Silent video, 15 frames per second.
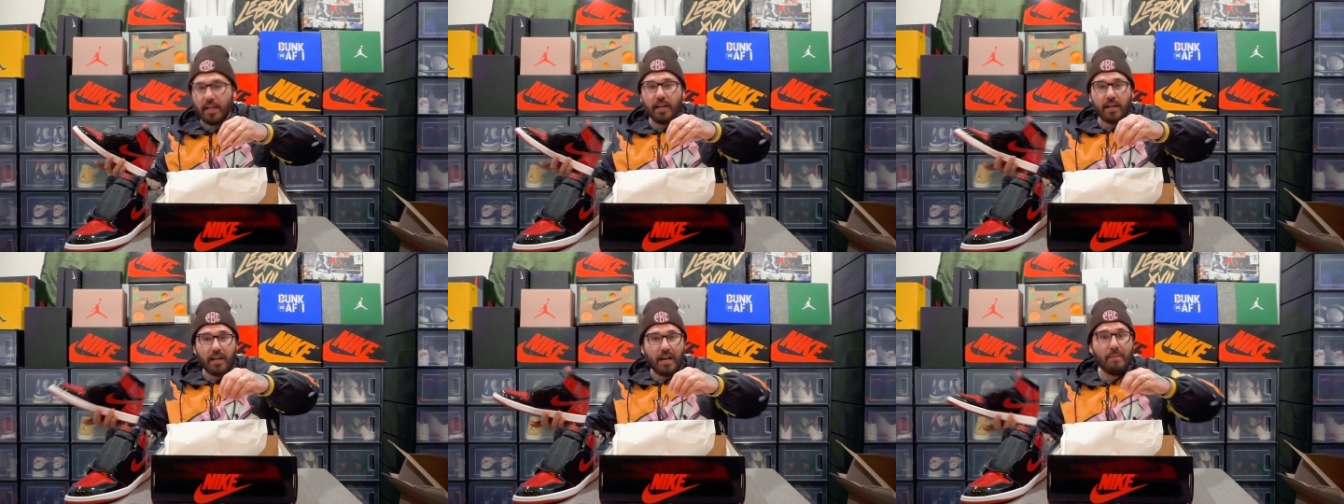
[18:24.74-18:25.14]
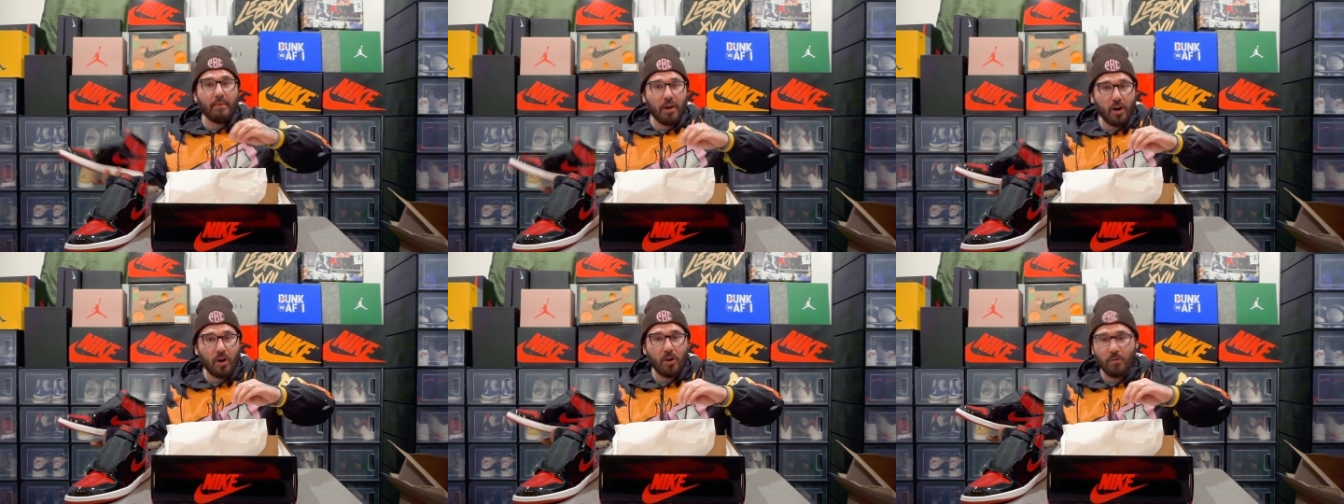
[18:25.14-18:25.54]
Come
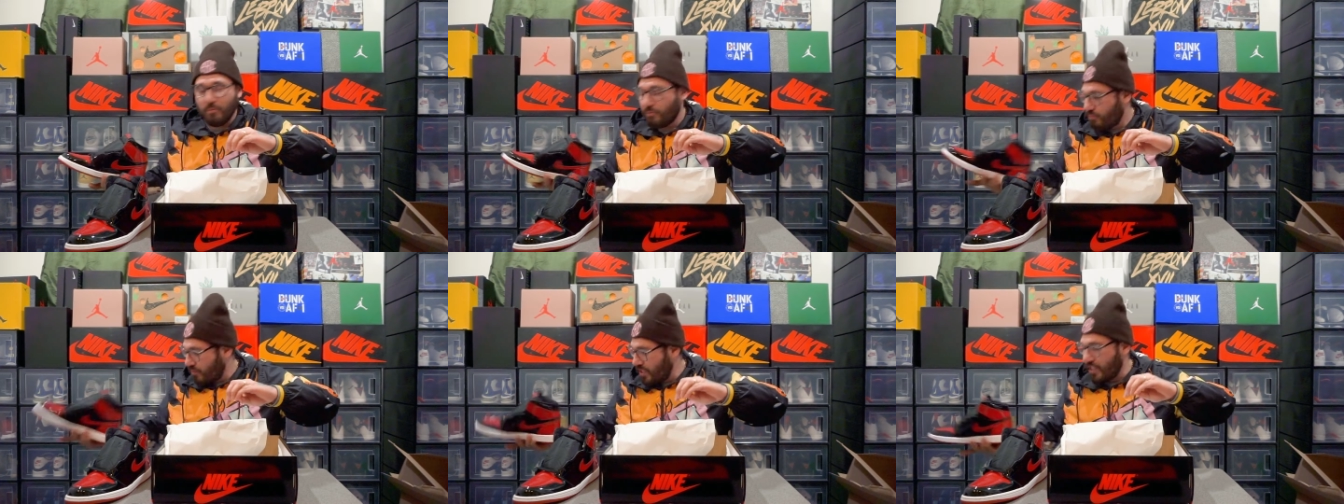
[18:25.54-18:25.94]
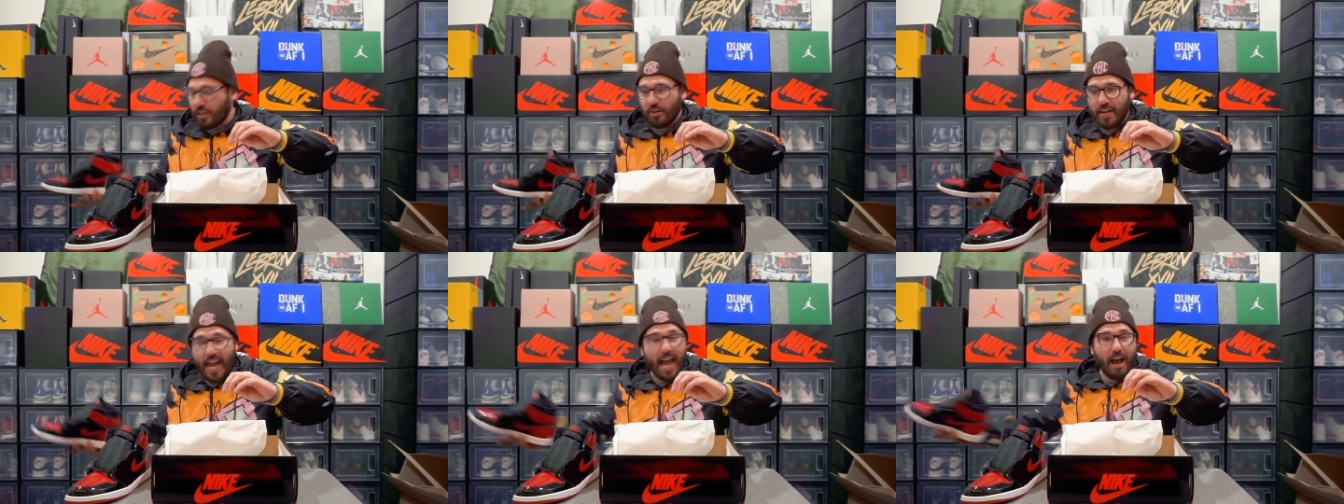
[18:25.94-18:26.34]
home, you know,
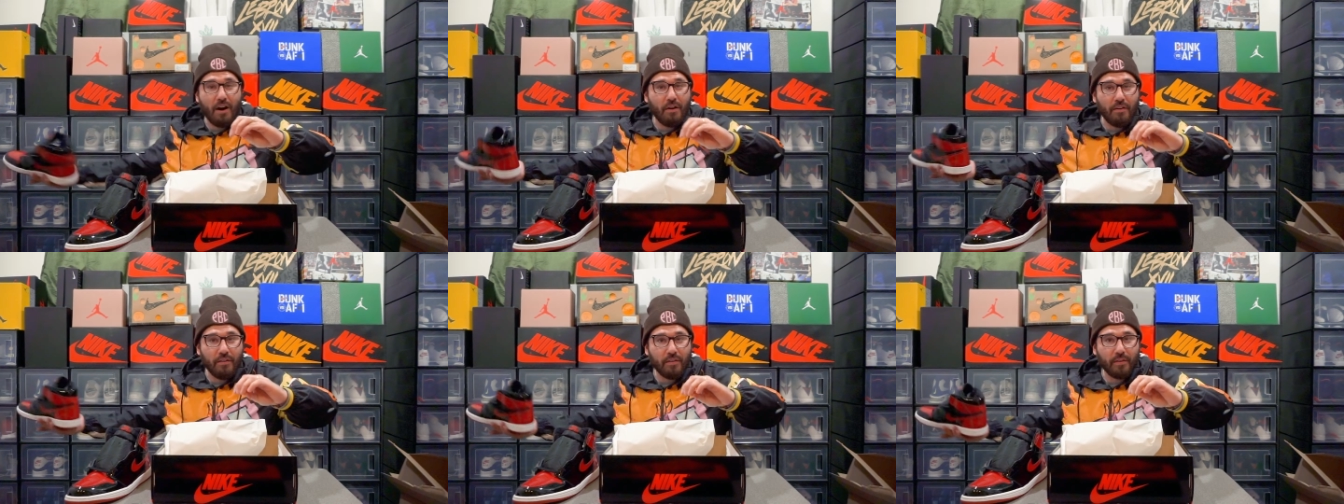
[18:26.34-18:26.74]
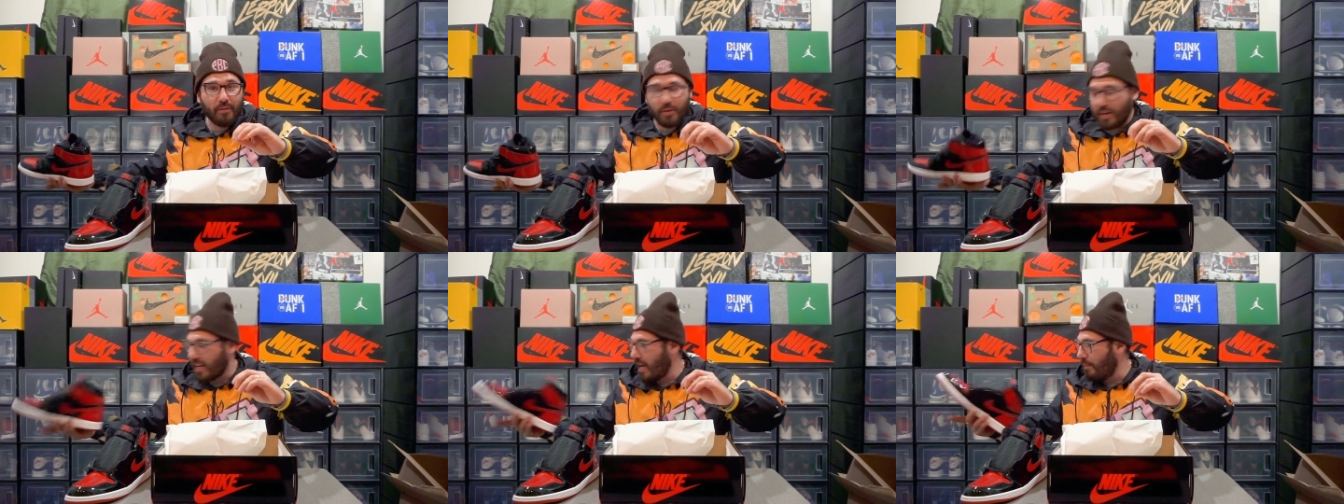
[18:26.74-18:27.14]
now,
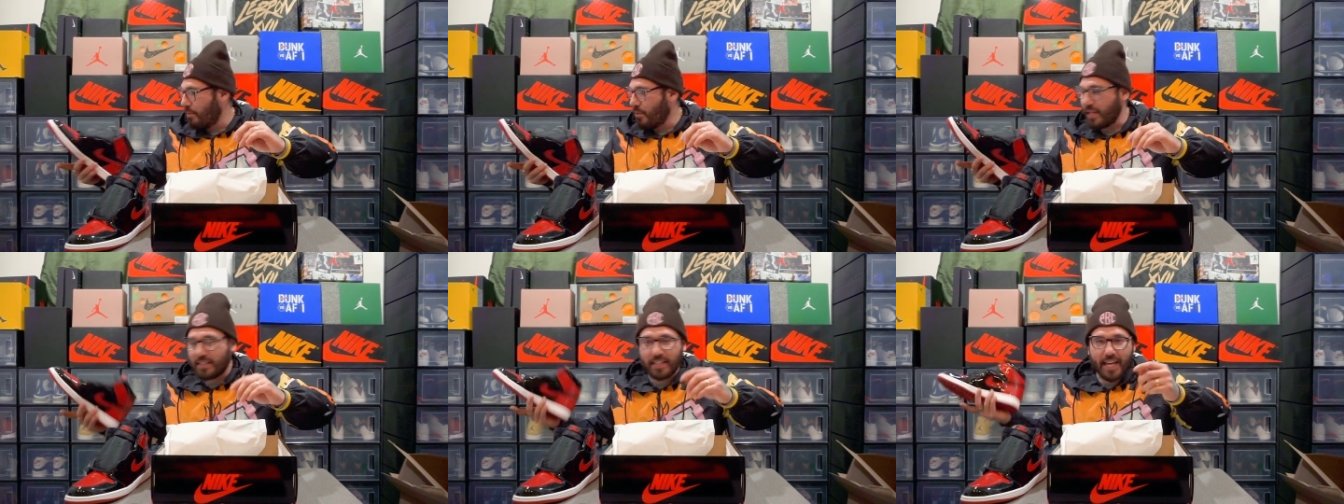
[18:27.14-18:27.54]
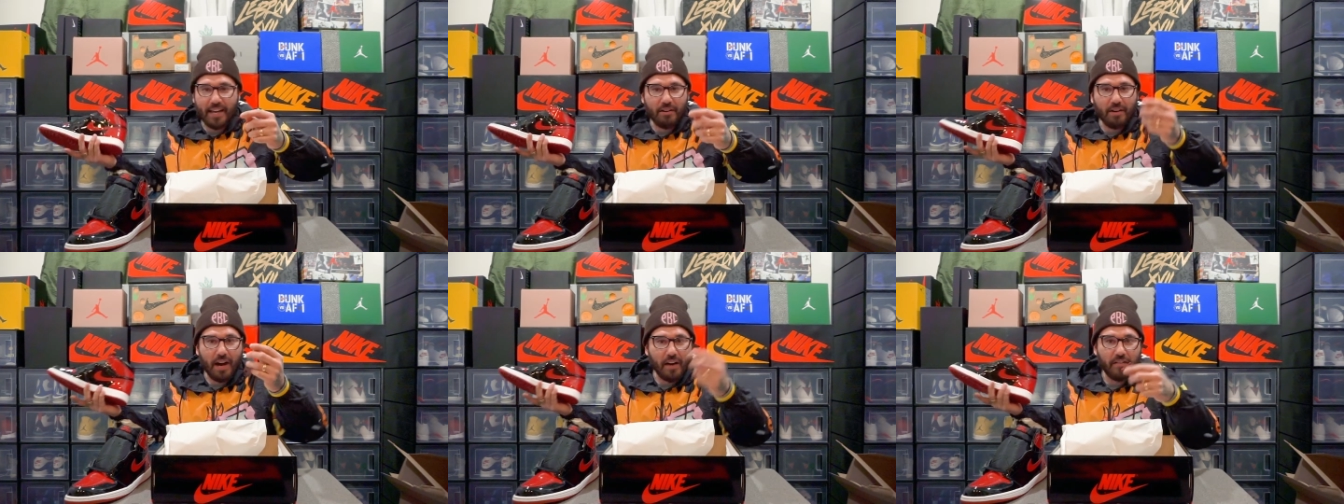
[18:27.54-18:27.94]
well, a couple weeks
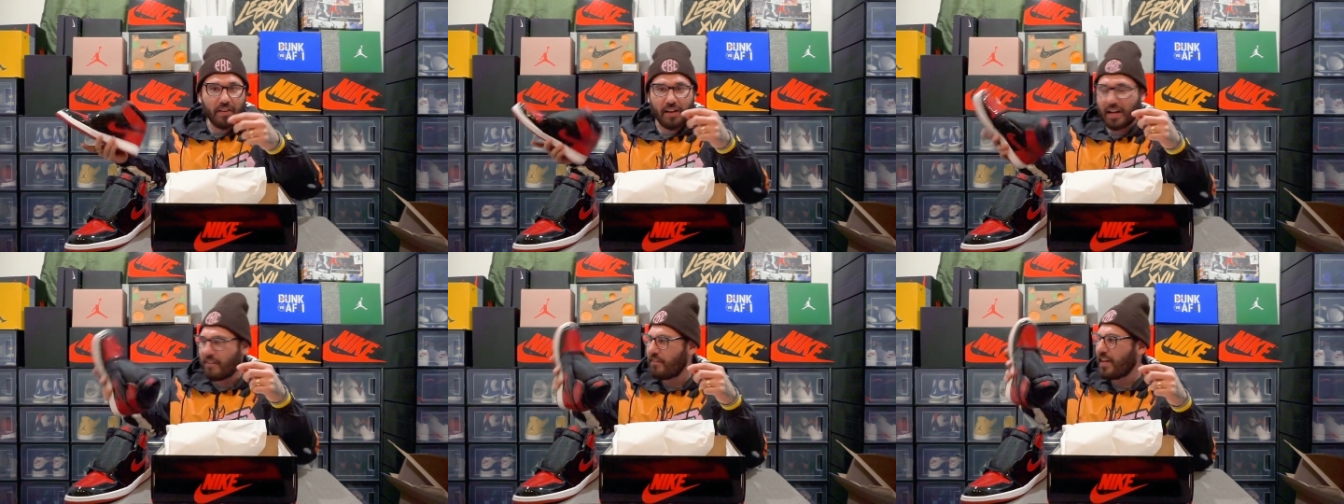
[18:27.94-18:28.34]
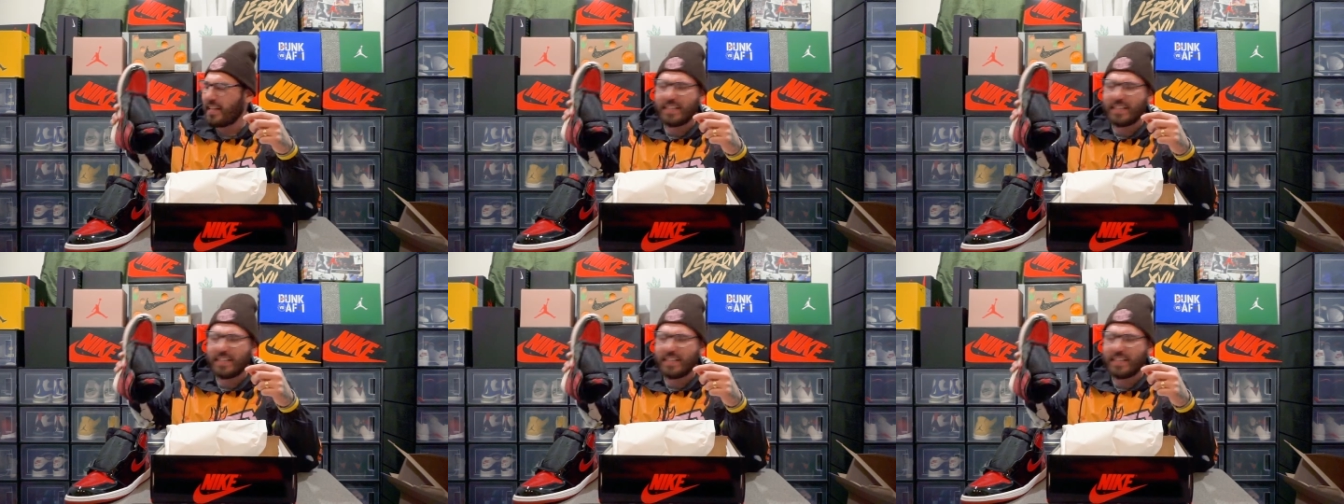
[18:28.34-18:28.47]
later, however long, I forgot.